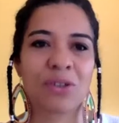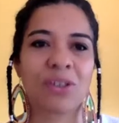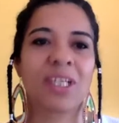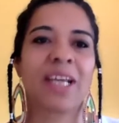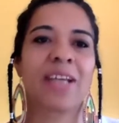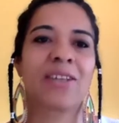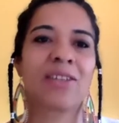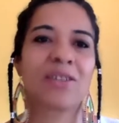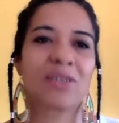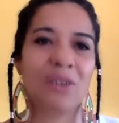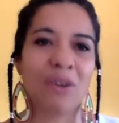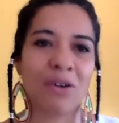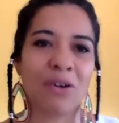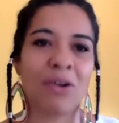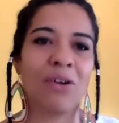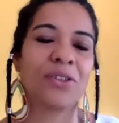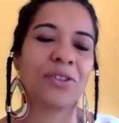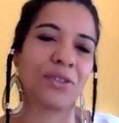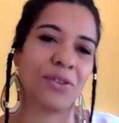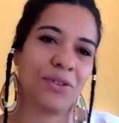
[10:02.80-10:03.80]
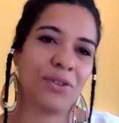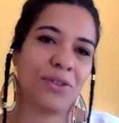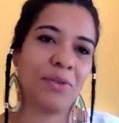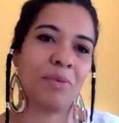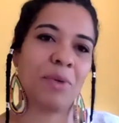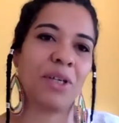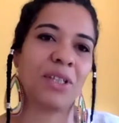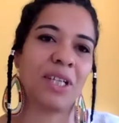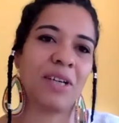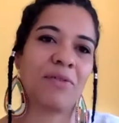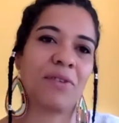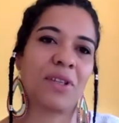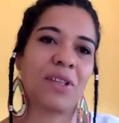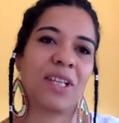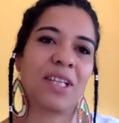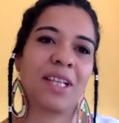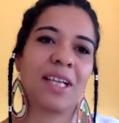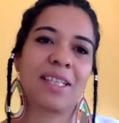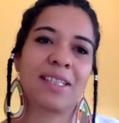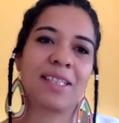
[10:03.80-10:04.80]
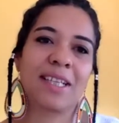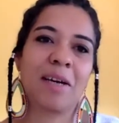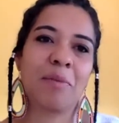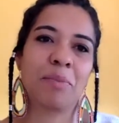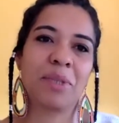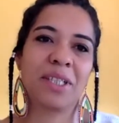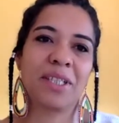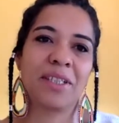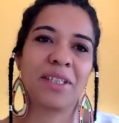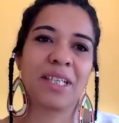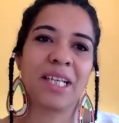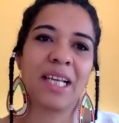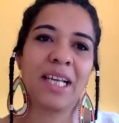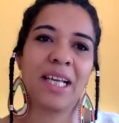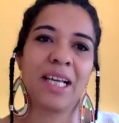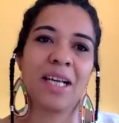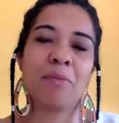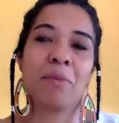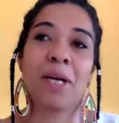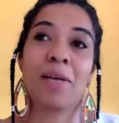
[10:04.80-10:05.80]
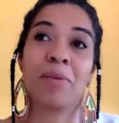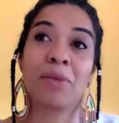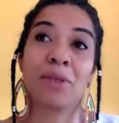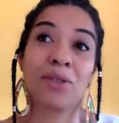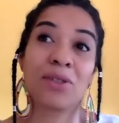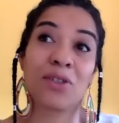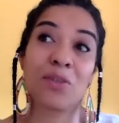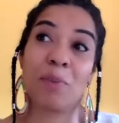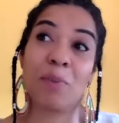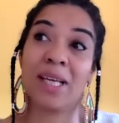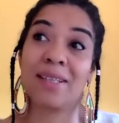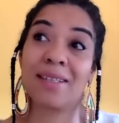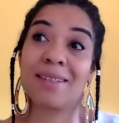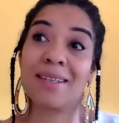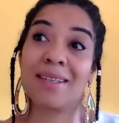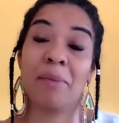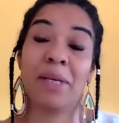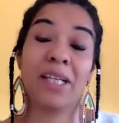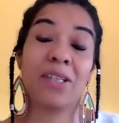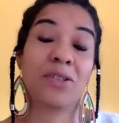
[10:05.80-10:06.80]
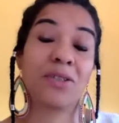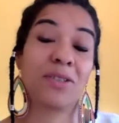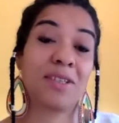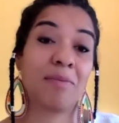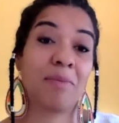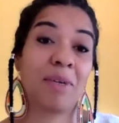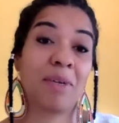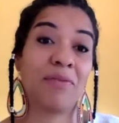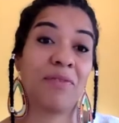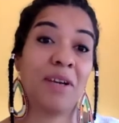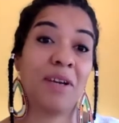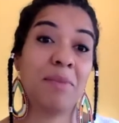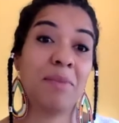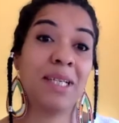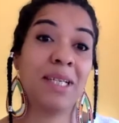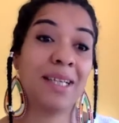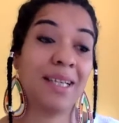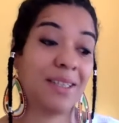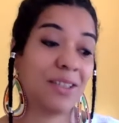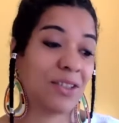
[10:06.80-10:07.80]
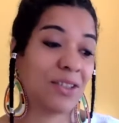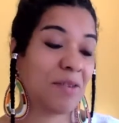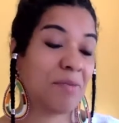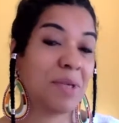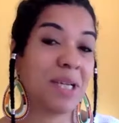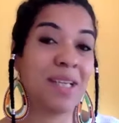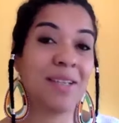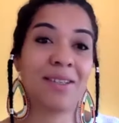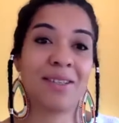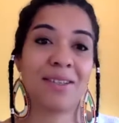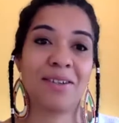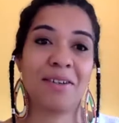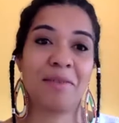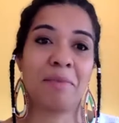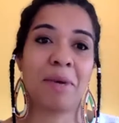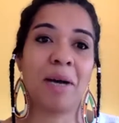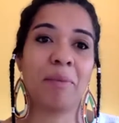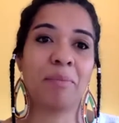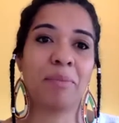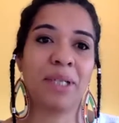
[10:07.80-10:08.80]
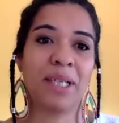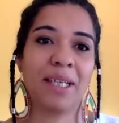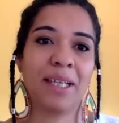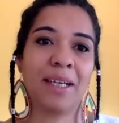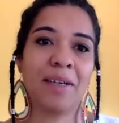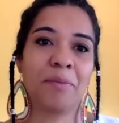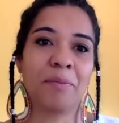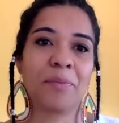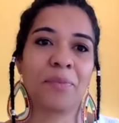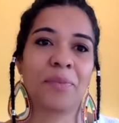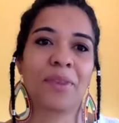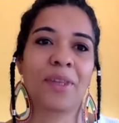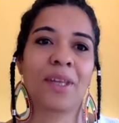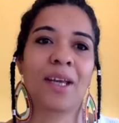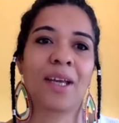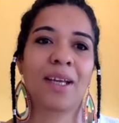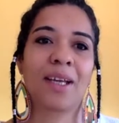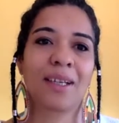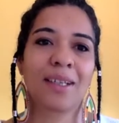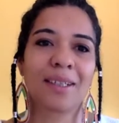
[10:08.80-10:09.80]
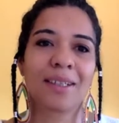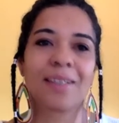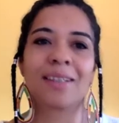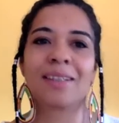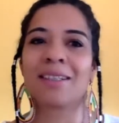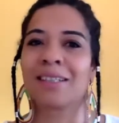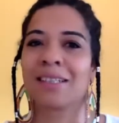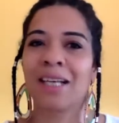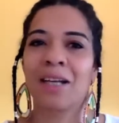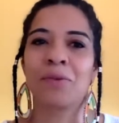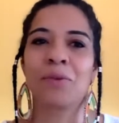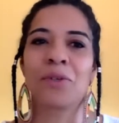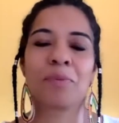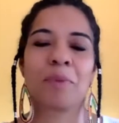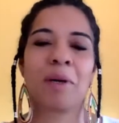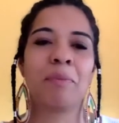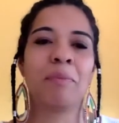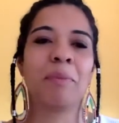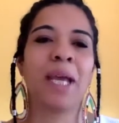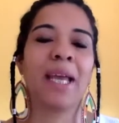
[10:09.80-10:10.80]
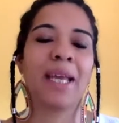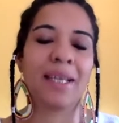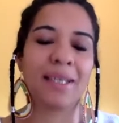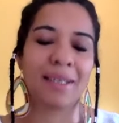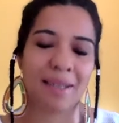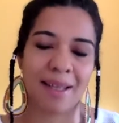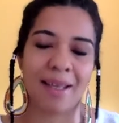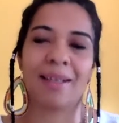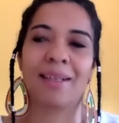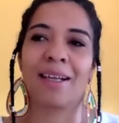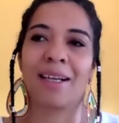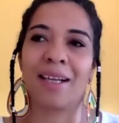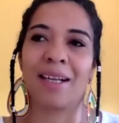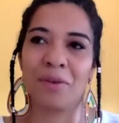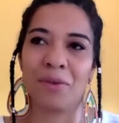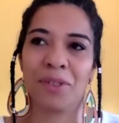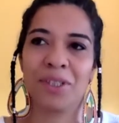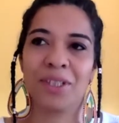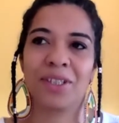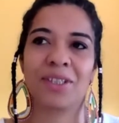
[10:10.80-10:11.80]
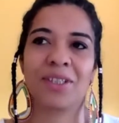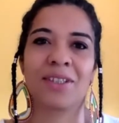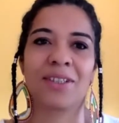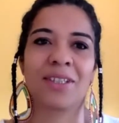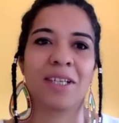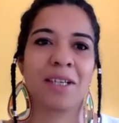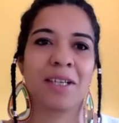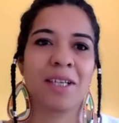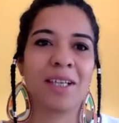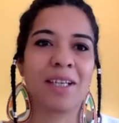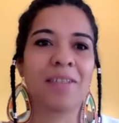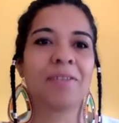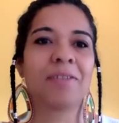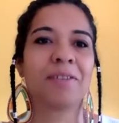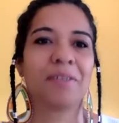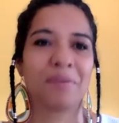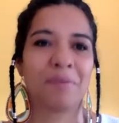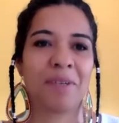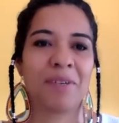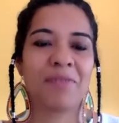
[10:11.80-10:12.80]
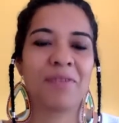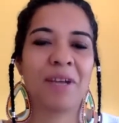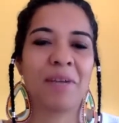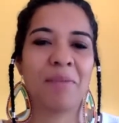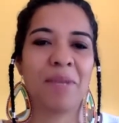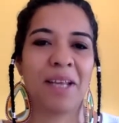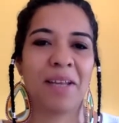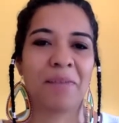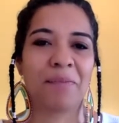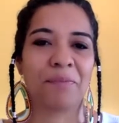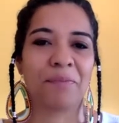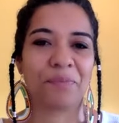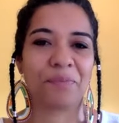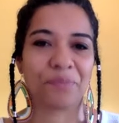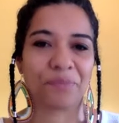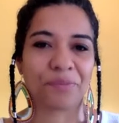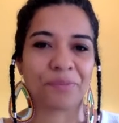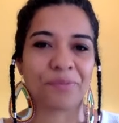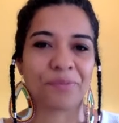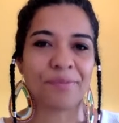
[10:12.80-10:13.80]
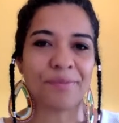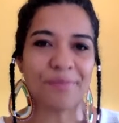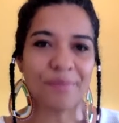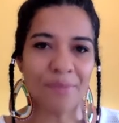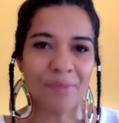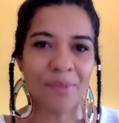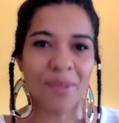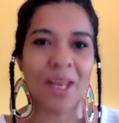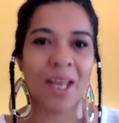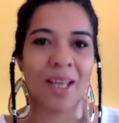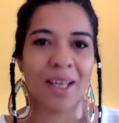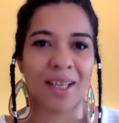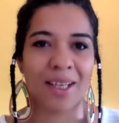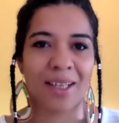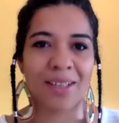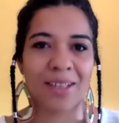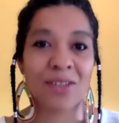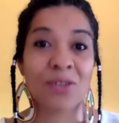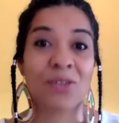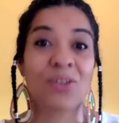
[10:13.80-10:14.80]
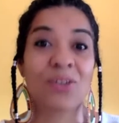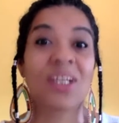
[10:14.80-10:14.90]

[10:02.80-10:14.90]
to take stock also about everything that has happened. But I'm in a good space. I managed to see my family in Germany, so I'm happy. That was my main thing, that I wanted to see my family. But